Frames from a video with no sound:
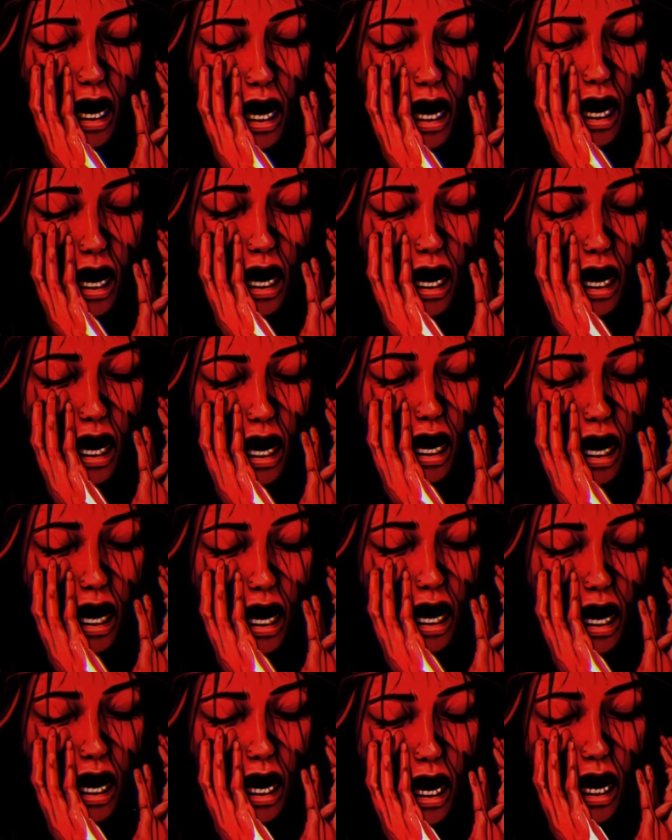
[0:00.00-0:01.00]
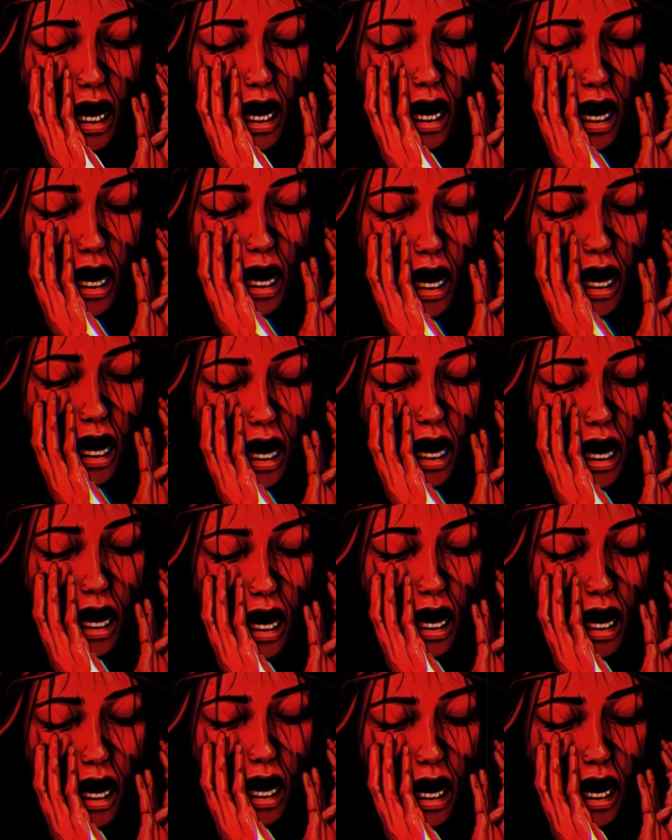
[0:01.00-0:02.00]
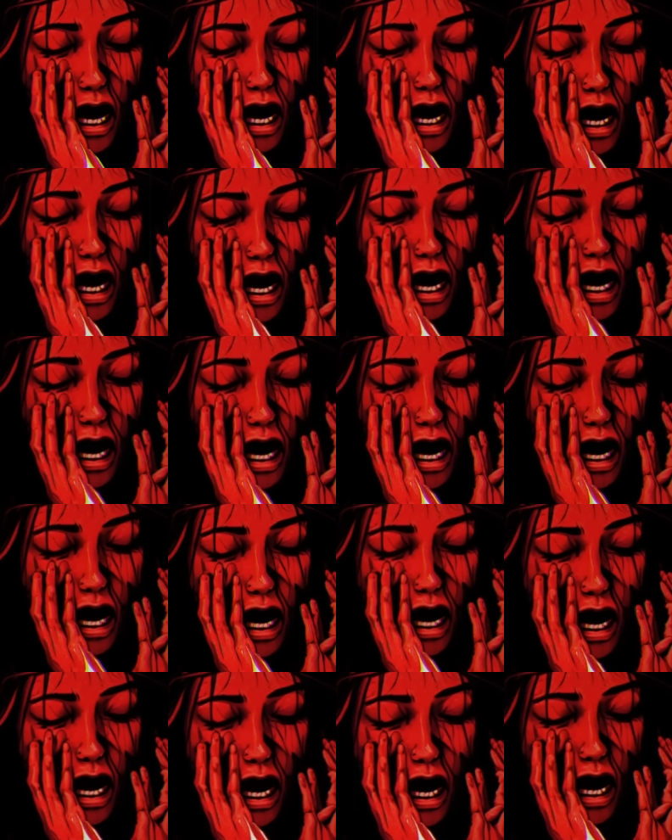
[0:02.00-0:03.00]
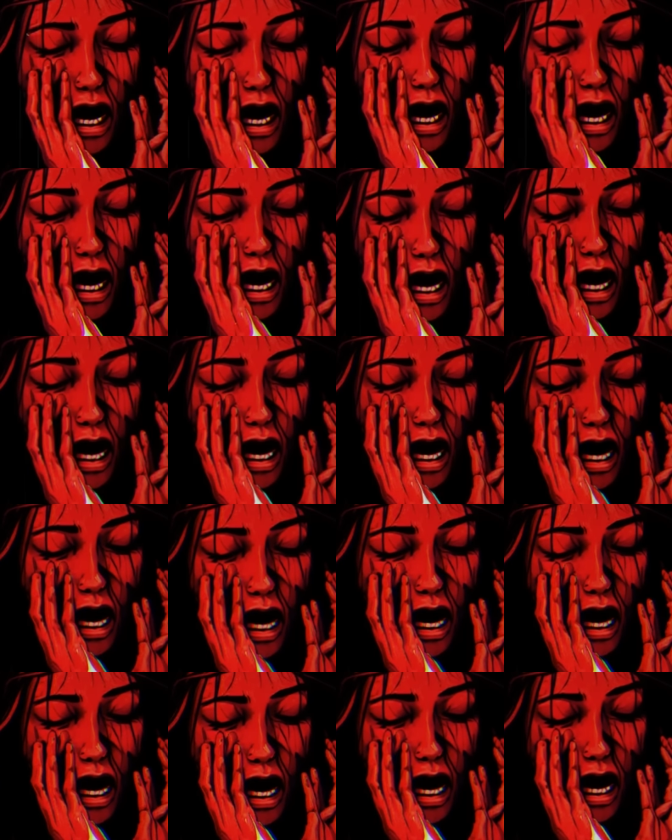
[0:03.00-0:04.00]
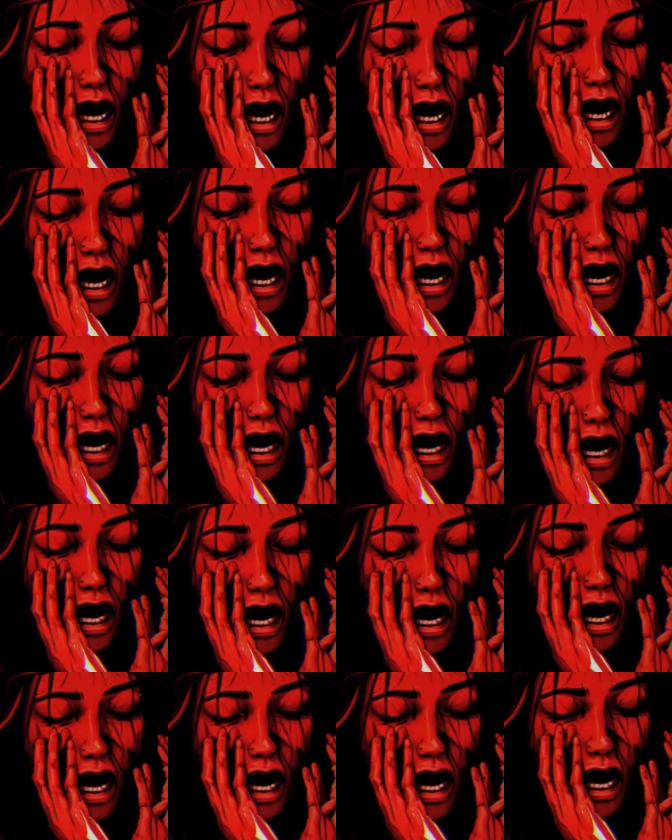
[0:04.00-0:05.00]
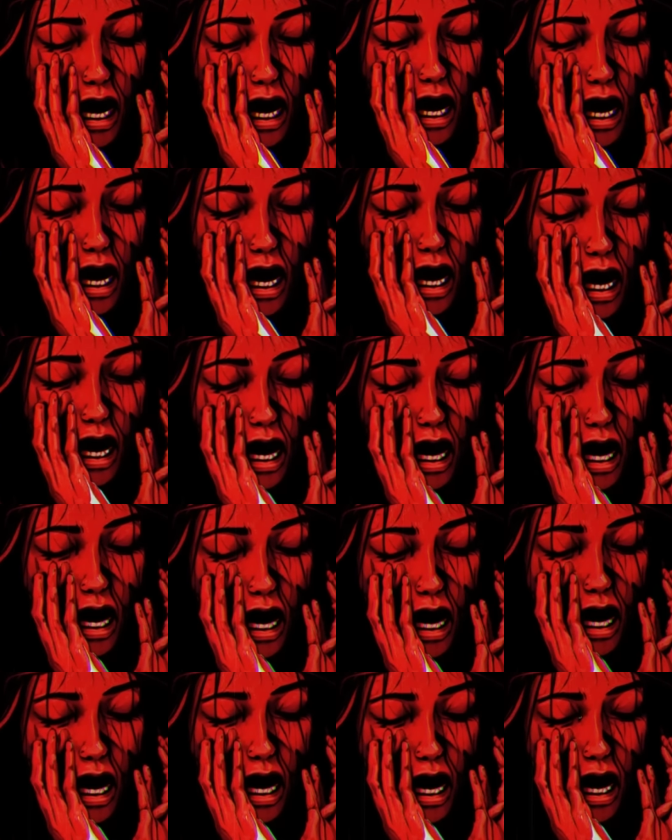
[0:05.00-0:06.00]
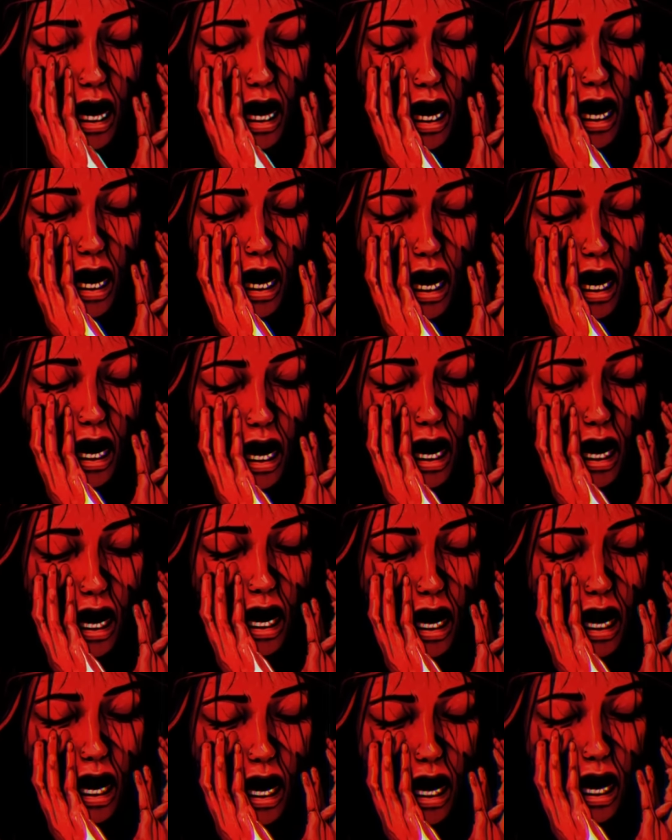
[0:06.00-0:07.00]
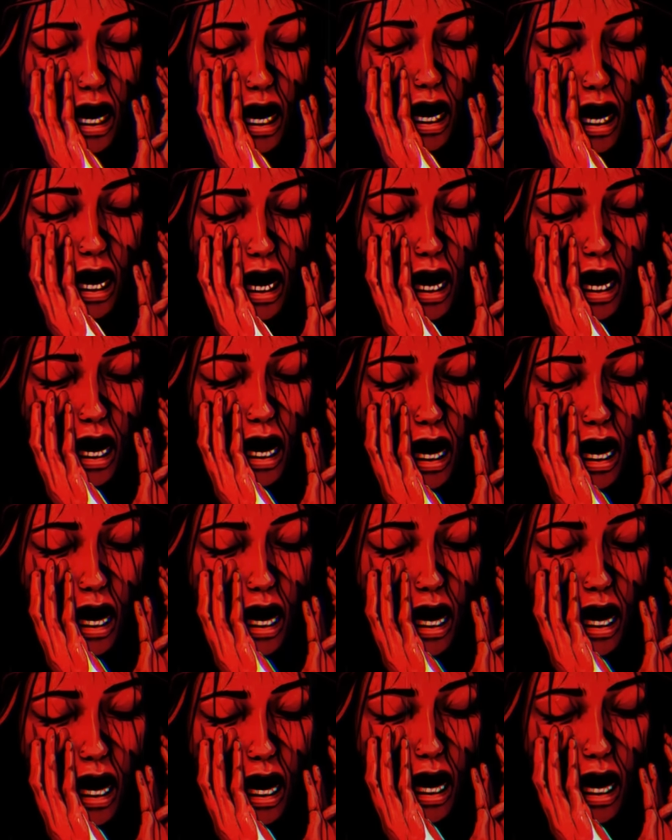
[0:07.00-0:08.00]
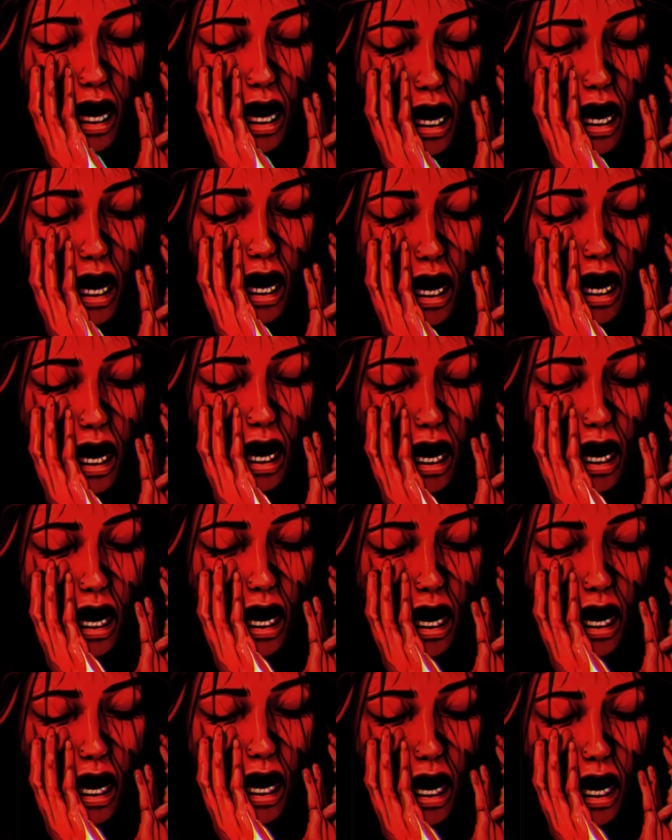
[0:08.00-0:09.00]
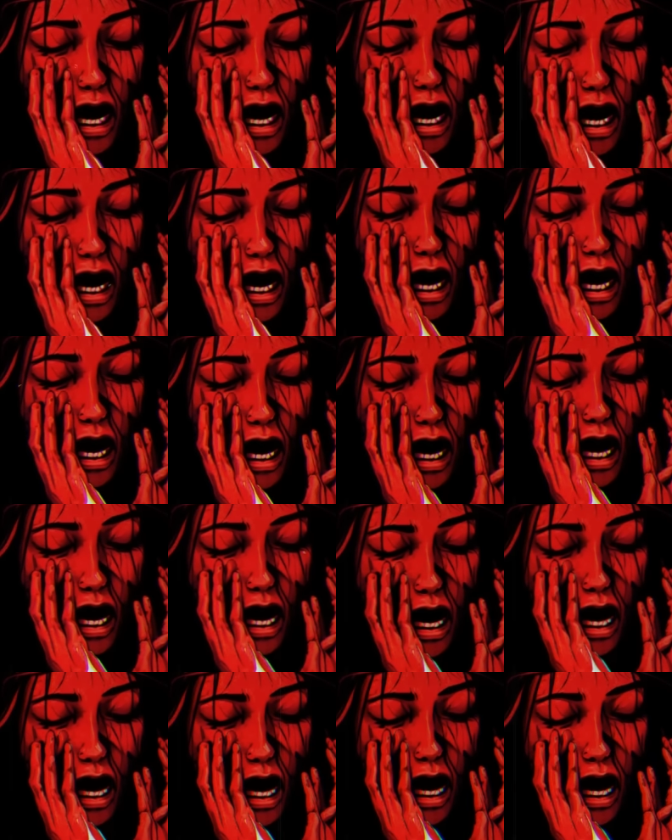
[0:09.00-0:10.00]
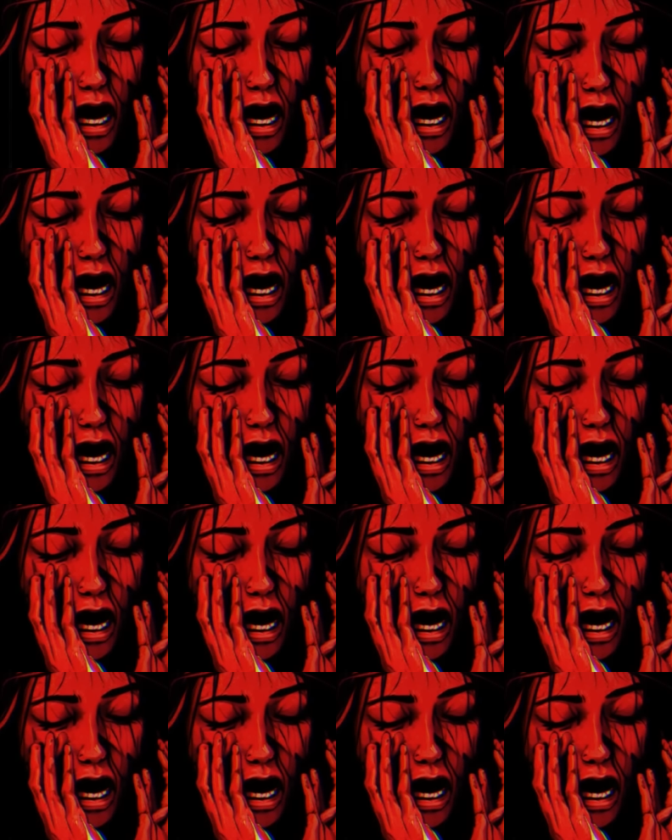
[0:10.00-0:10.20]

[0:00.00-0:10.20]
She turned to 2E and slowly pushed open the door, wincing when it squeaked. Miss Corbin? Miss Gallo?